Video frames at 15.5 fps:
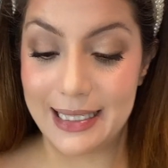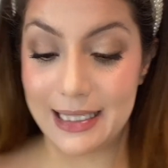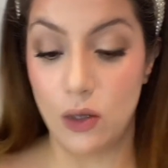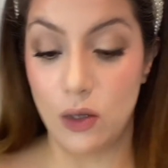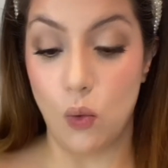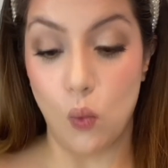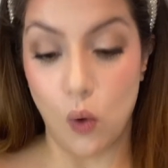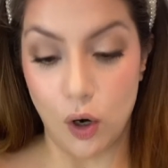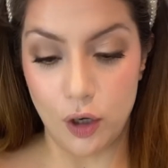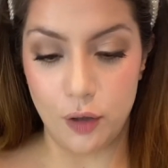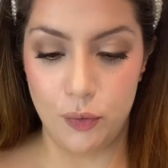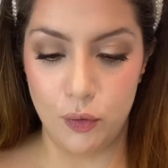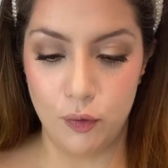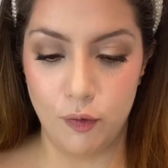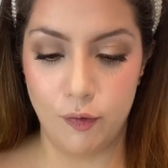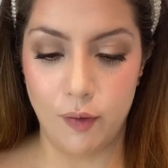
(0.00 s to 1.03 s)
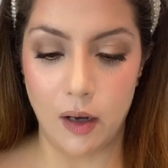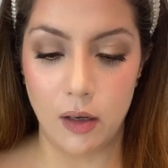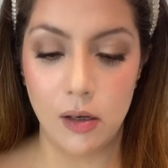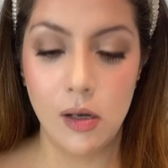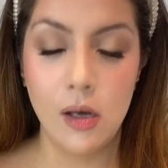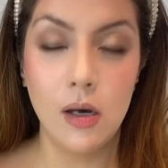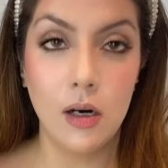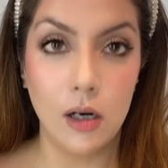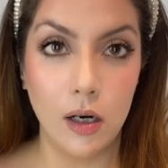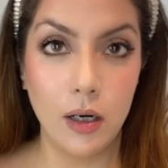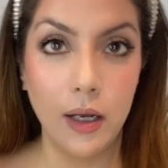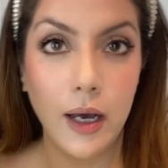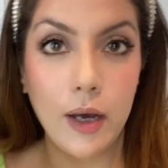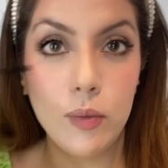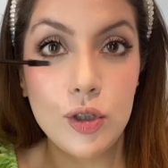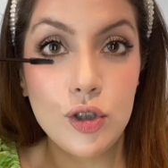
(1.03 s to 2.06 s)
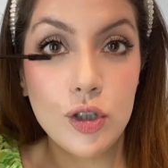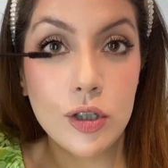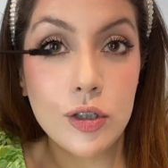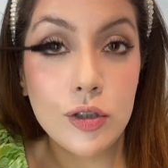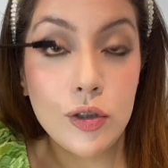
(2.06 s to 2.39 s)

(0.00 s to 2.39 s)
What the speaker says: the waterproof one. Earlier I was just